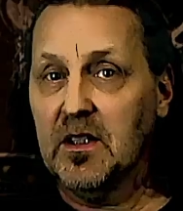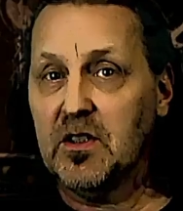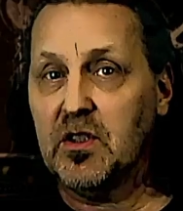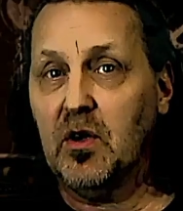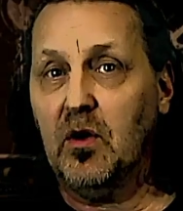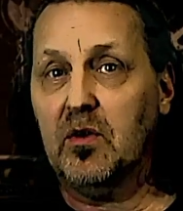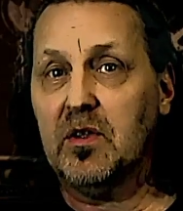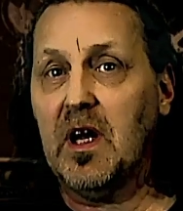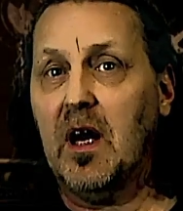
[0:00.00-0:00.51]

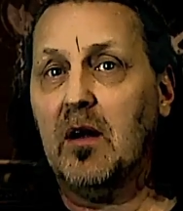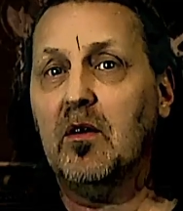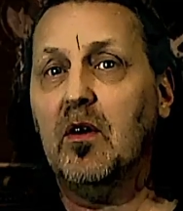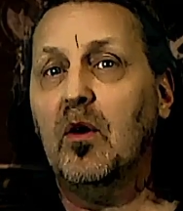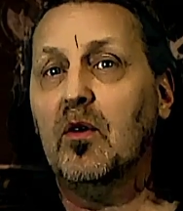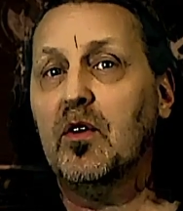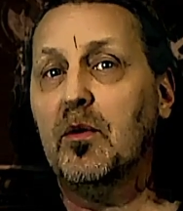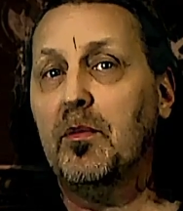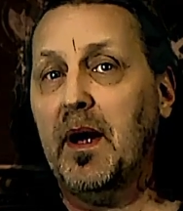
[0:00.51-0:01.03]
So
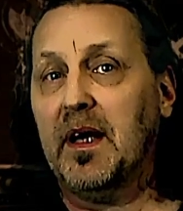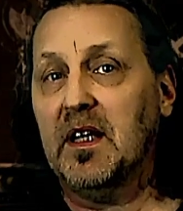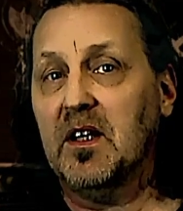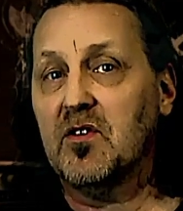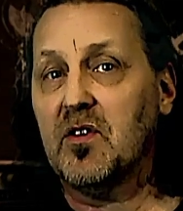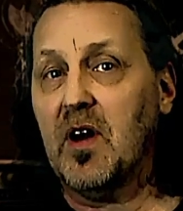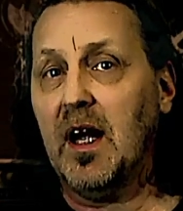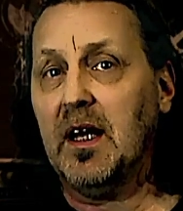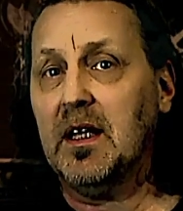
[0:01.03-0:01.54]
download the backing
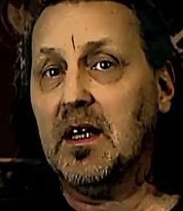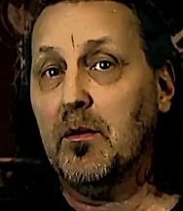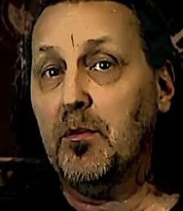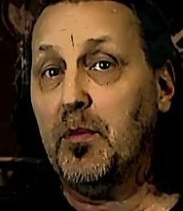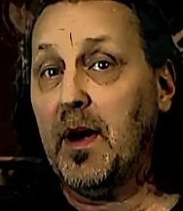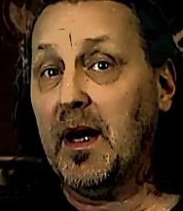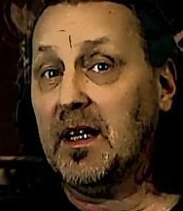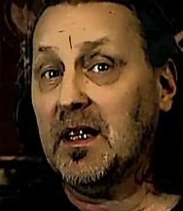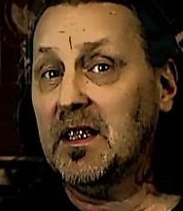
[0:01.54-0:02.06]
track and
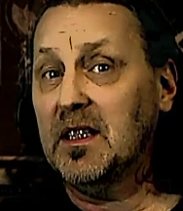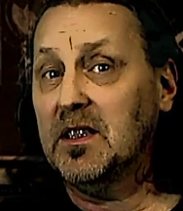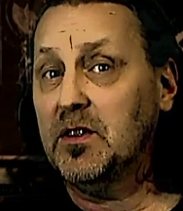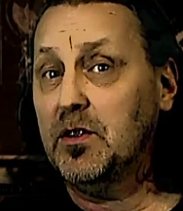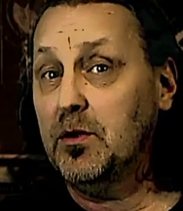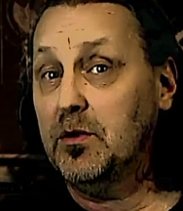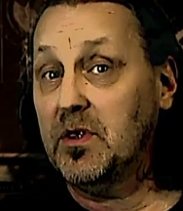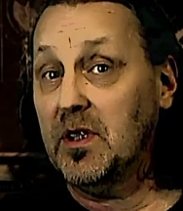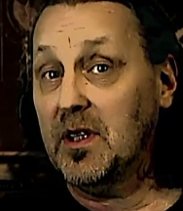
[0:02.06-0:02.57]
practice
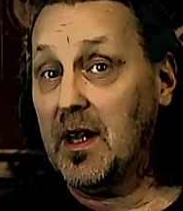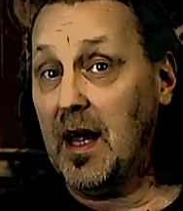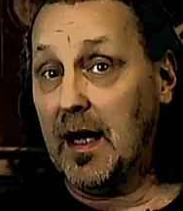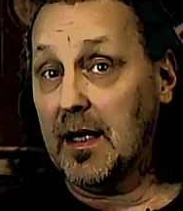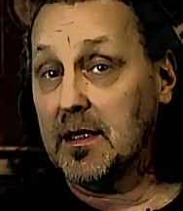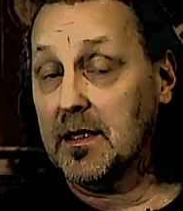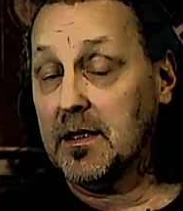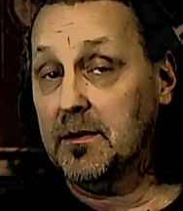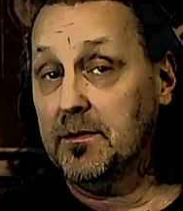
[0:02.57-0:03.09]
using
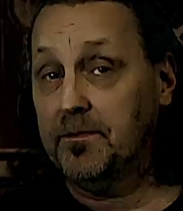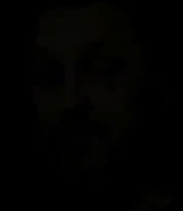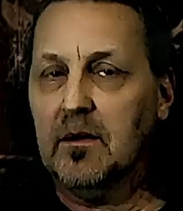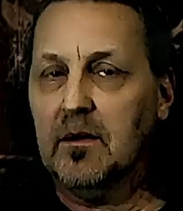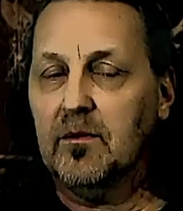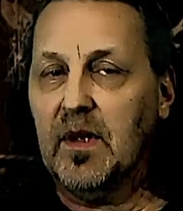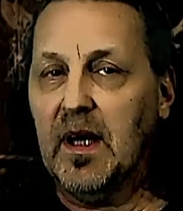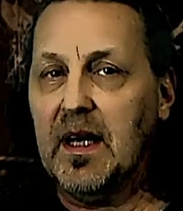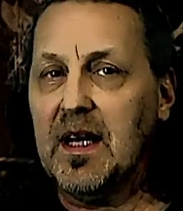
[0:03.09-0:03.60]
that.
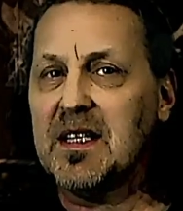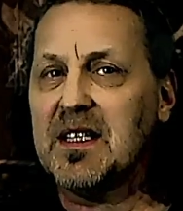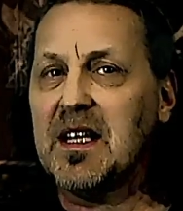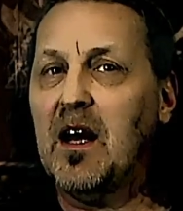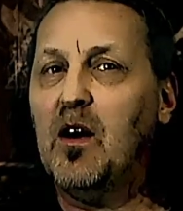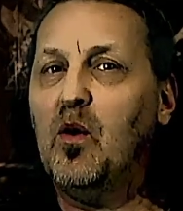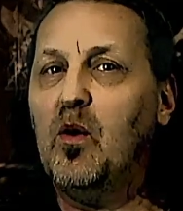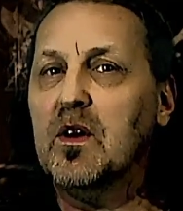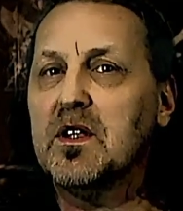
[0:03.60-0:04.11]
And as I
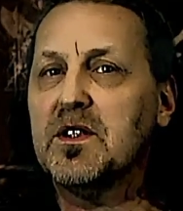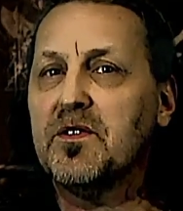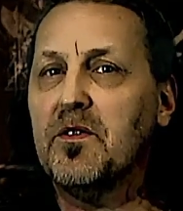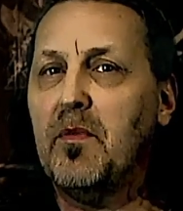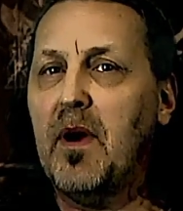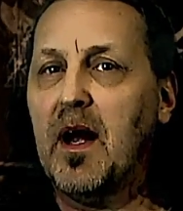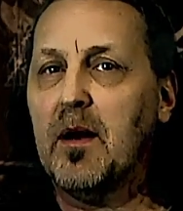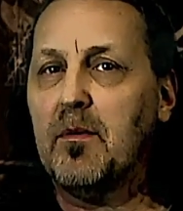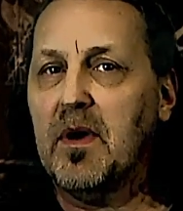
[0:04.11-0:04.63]
always
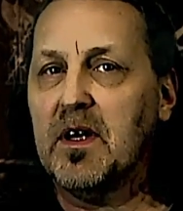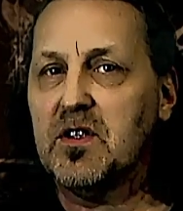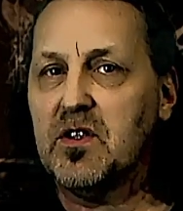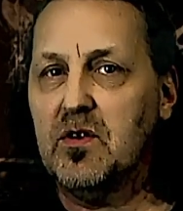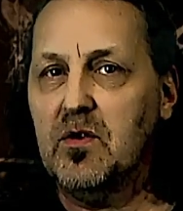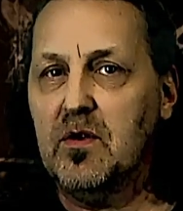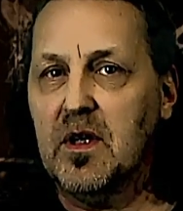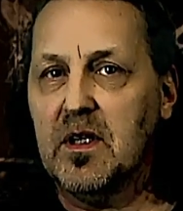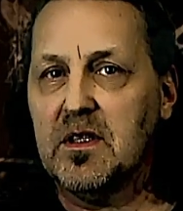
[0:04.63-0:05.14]
remind my
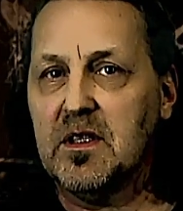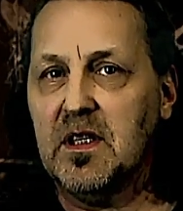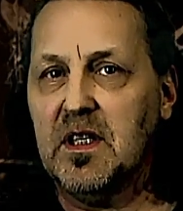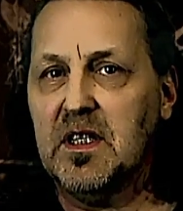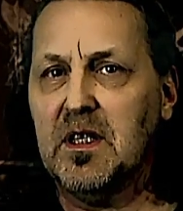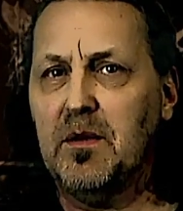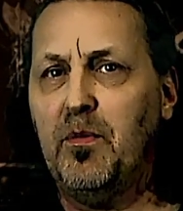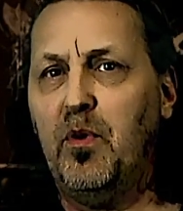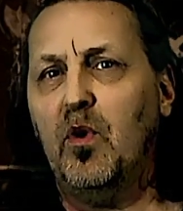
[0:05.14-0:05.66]
students,
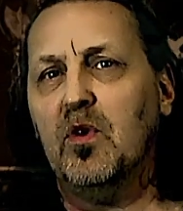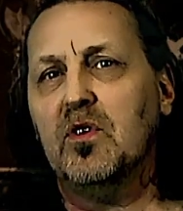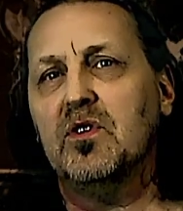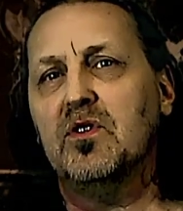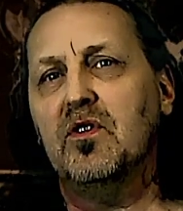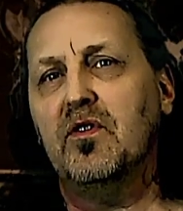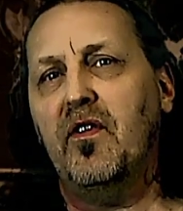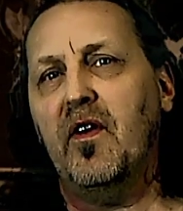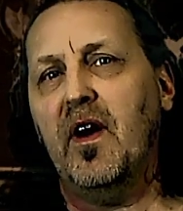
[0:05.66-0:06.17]
it's important
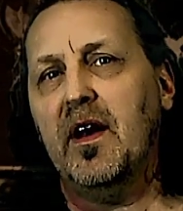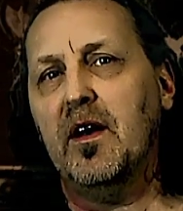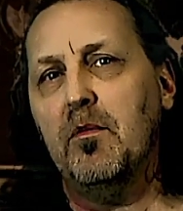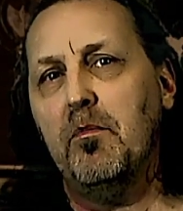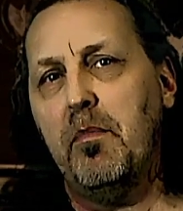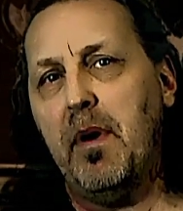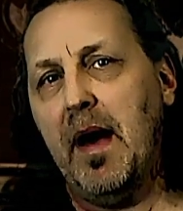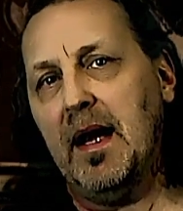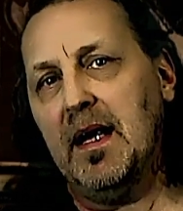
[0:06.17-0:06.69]
to find a
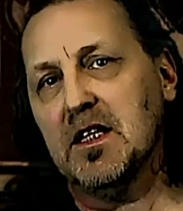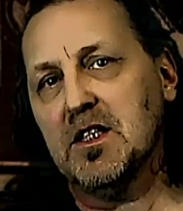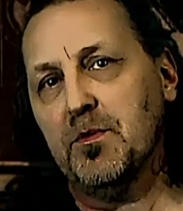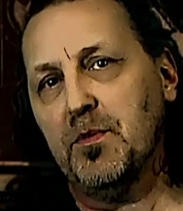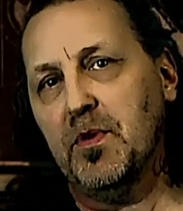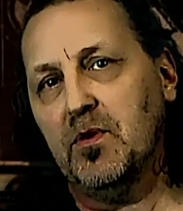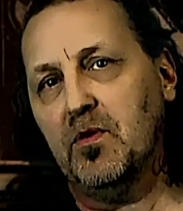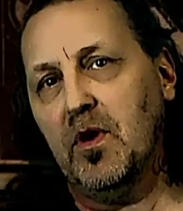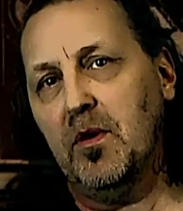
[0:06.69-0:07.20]
balance
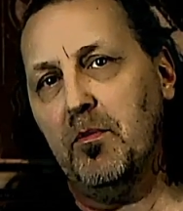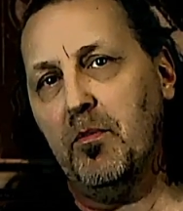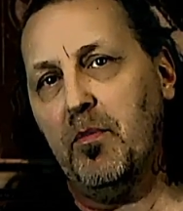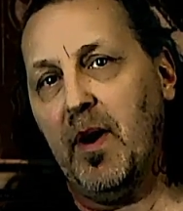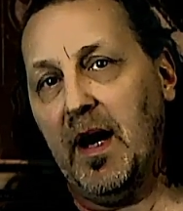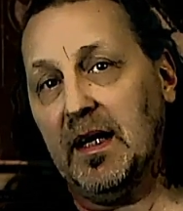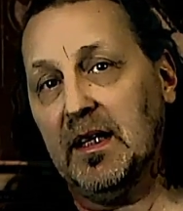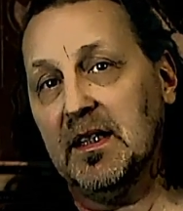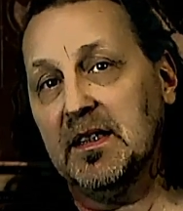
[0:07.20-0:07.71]
between
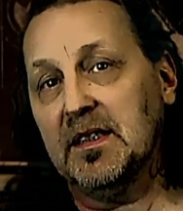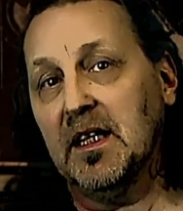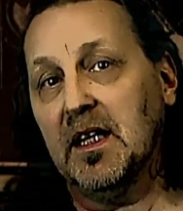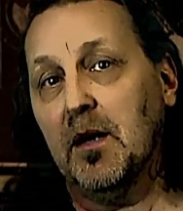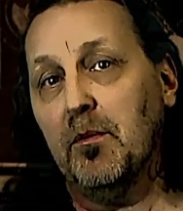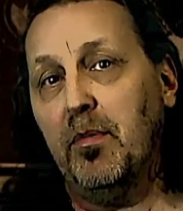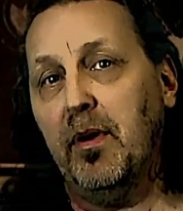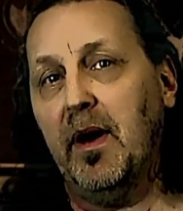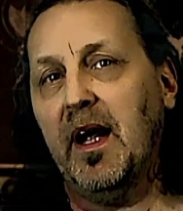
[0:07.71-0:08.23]
practicing
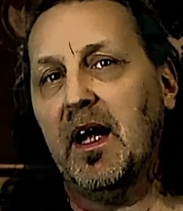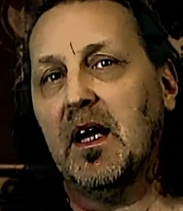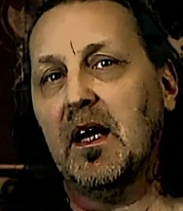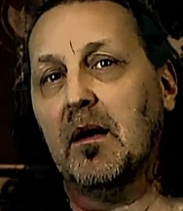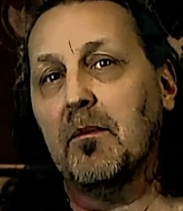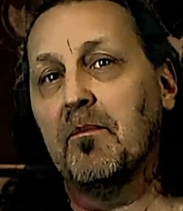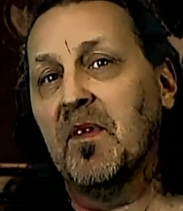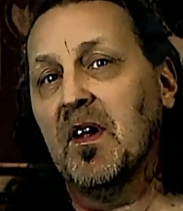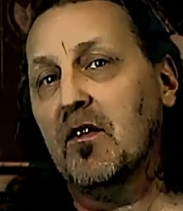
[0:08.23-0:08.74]
and playing.
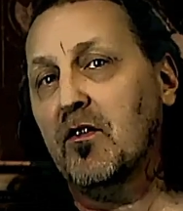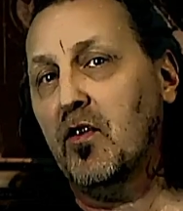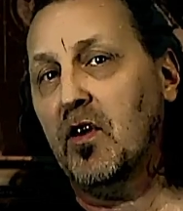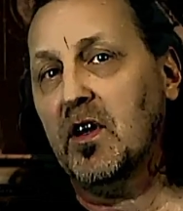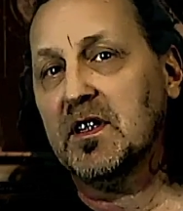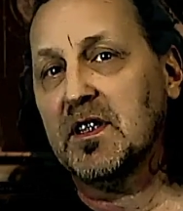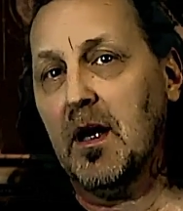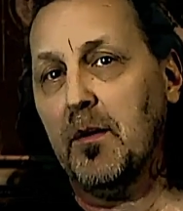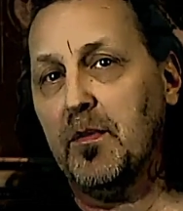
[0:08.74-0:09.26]
For
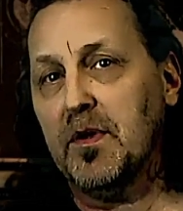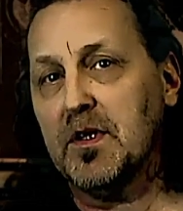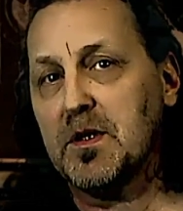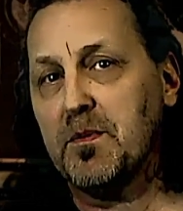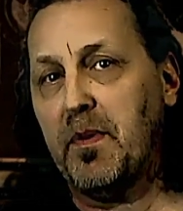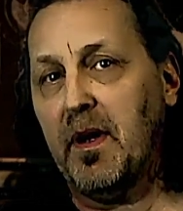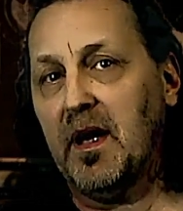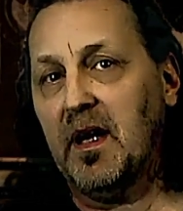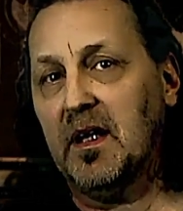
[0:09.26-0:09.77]
example,
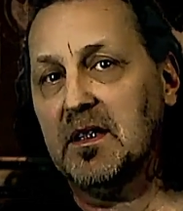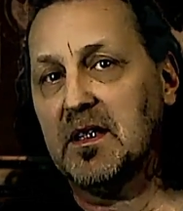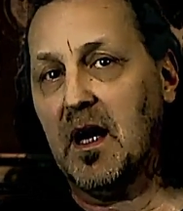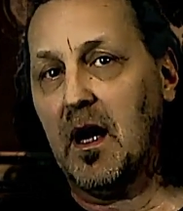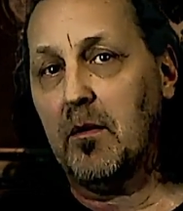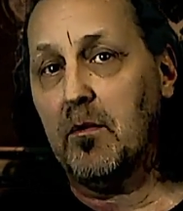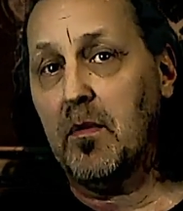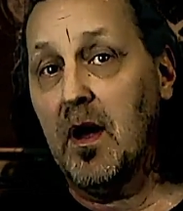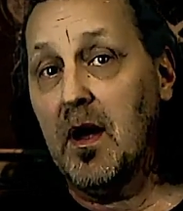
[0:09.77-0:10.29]
spending
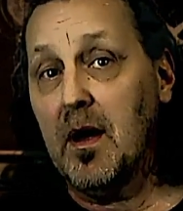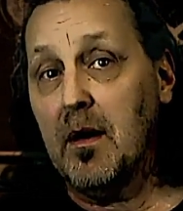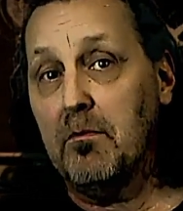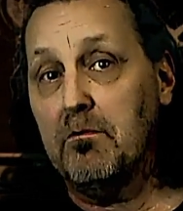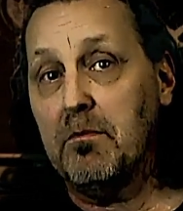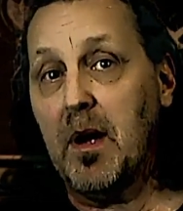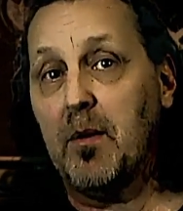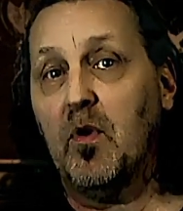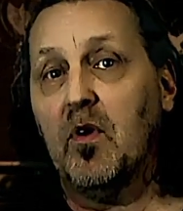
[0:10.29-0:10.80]
time
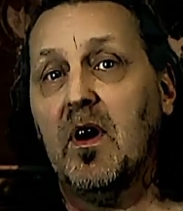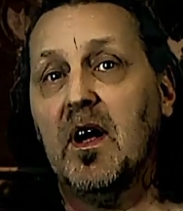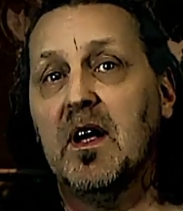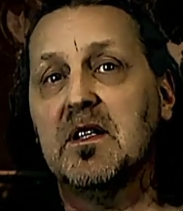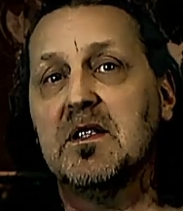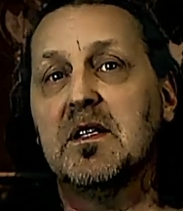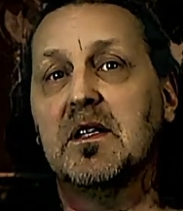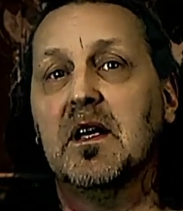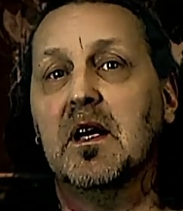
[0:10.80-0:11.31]

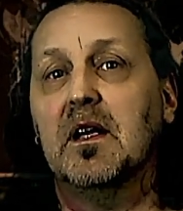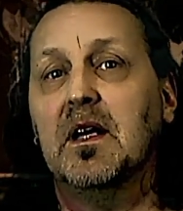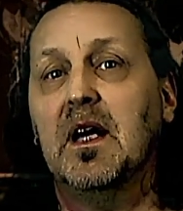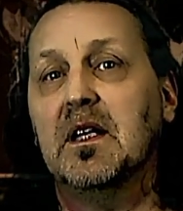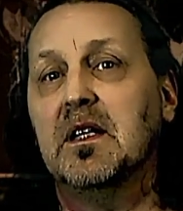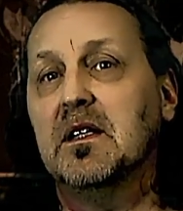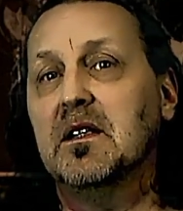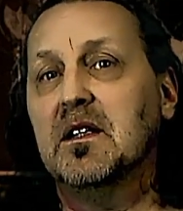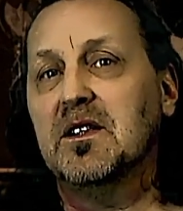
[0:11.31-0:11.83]
memorizing and
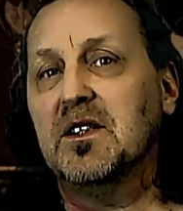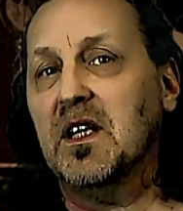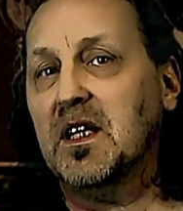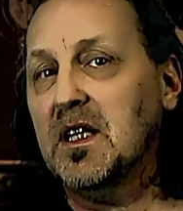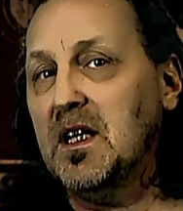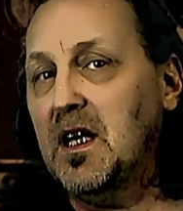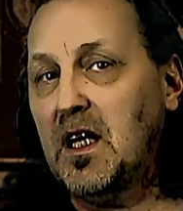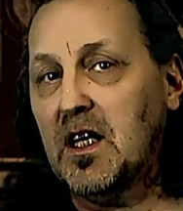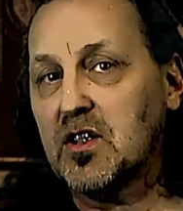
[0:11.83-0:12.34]
getting the
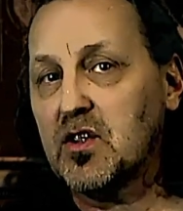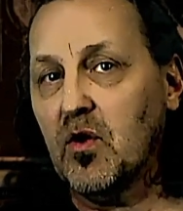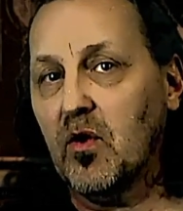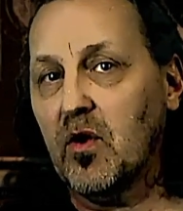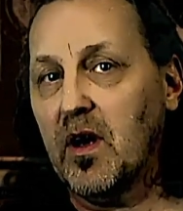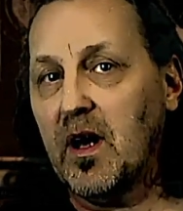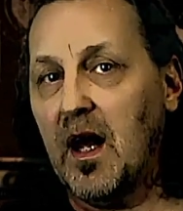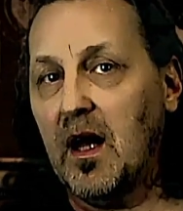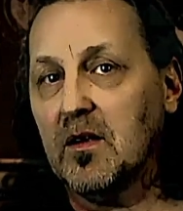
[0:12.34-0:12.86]
technique
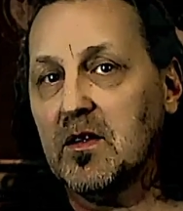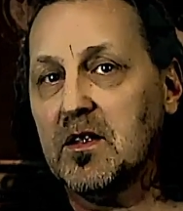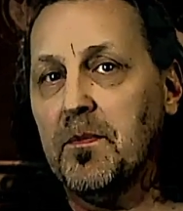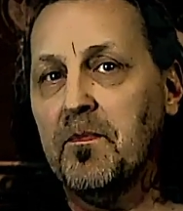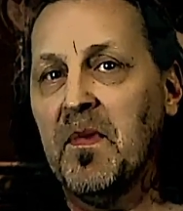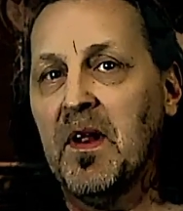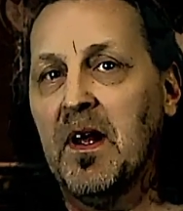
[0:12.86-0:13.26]
sorted out,